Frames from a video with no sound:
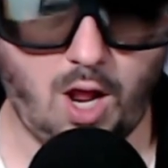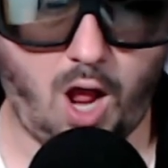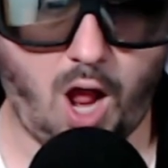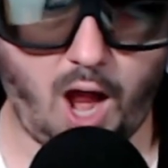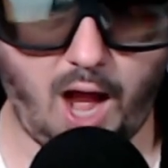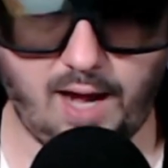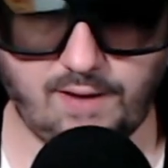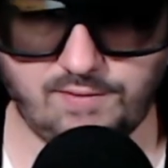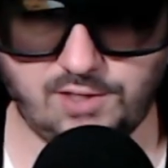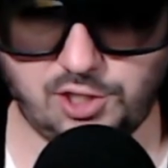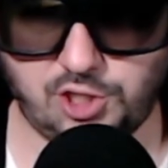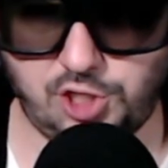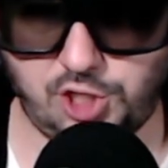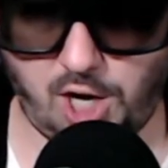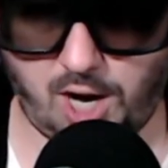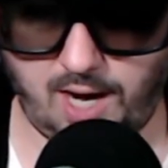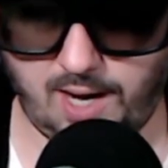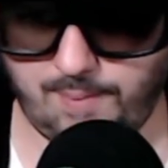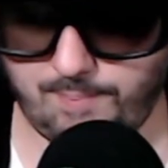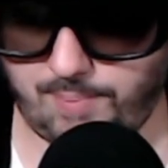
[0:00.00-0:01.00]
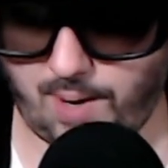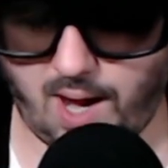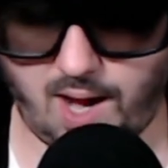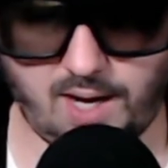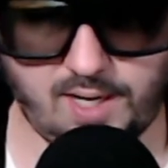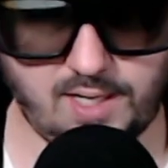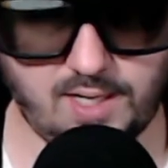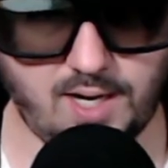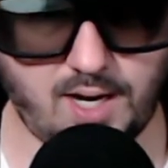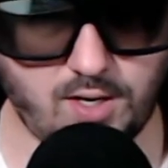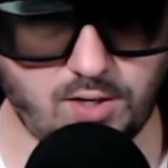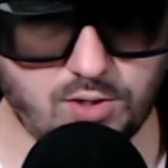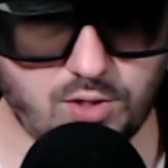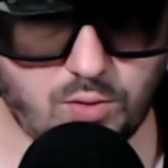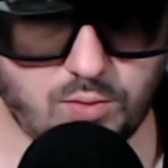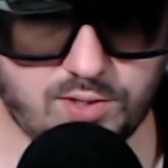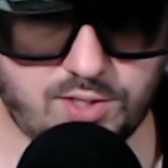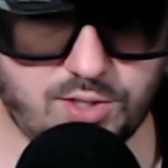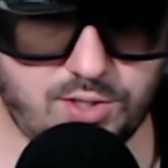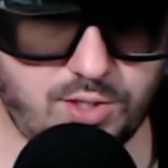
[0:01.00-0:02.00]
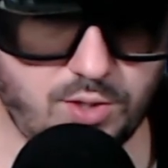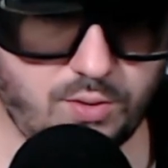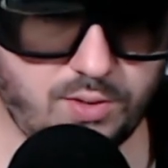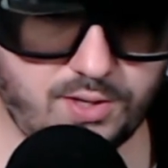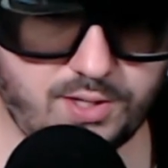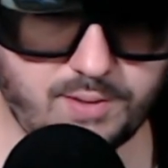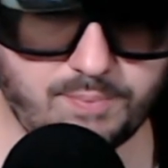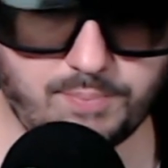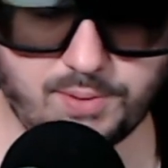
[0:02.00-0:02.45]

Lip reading: I have this giant body and I don't know what to do with it.